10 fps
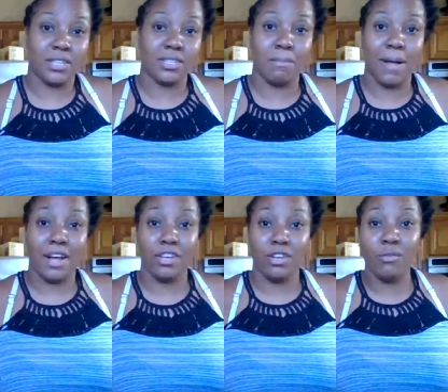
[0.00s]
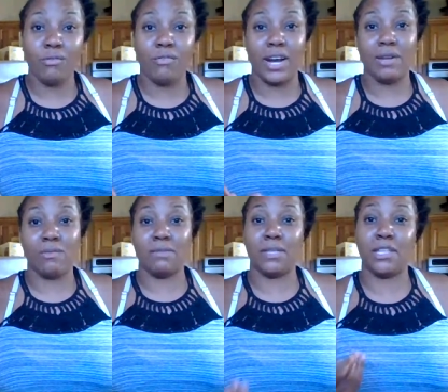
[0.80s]
It's about you finding
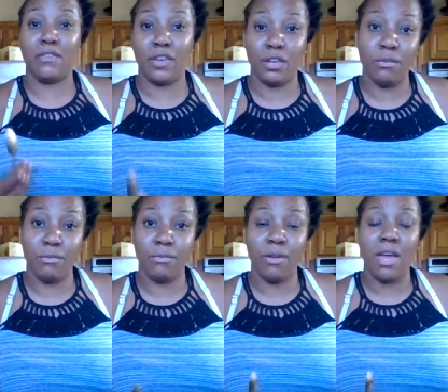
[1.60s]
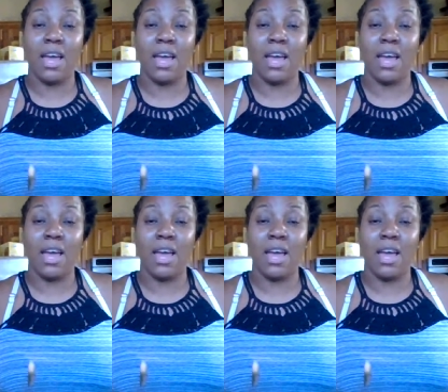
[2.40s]
what's best for you,